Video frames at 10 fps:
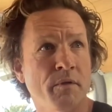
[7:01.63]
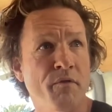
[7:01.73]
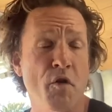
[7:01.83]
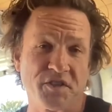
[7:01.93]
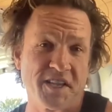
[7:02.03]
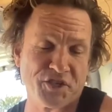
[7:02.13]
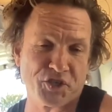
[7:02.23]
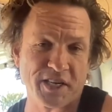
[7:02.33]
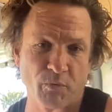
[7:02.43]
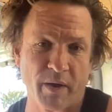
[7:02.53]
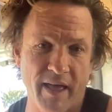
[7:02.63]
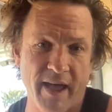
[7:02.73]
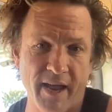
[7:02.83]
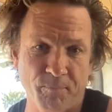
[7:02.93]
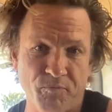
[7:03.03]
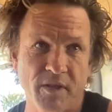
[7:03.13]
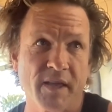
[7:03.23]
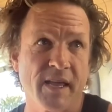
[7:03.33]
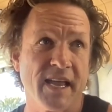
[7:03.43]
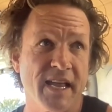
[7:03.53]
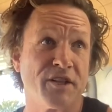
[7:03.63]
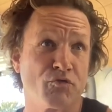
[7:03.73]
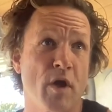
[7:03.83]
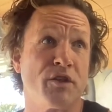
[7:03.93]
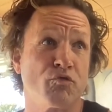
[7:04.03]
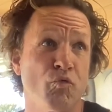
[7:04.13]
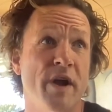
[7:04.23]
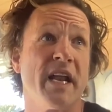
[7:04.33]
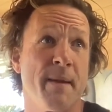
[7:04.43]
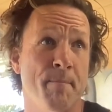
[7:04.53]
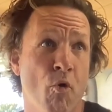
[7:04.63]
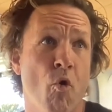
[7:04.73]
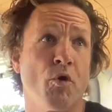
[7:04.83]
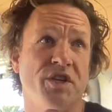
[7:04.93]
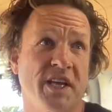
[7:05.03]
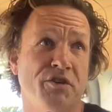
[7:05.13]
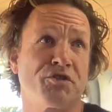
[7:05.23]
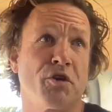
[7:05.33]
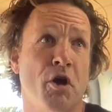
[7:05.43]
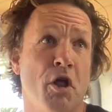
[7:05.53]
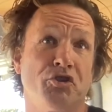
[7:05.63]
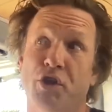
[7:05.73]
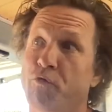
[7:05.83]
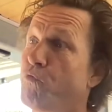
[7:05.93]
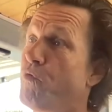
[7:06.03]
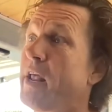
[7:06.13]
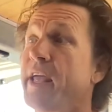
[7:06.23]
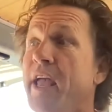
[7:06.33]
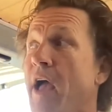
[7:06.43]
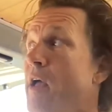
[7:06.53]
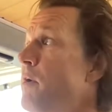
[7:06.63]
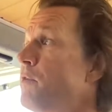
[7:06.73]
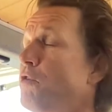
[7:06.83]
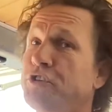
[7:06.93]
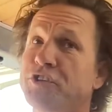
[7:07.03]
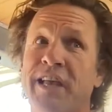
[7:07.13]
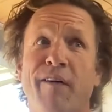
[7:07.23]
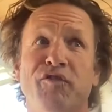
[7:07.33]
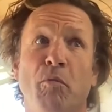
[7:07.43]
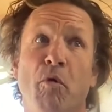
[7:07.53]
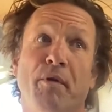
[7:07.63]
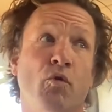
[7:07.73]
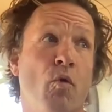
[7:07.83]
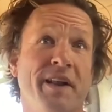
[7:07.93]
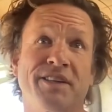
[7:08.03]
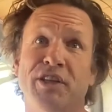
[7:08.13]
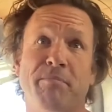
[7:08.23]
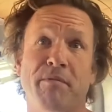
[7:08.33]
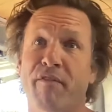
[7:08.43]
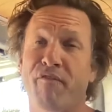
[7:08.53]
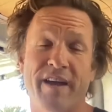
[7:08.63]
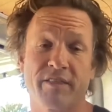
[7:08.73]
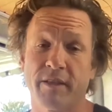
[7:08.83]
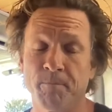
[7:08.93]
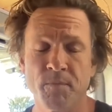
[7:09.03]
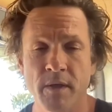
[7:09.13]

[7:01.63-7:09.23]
First thing is you get to LA, and it's it's really important to get your psychology really not just comfortable, but quite accepting of the fact that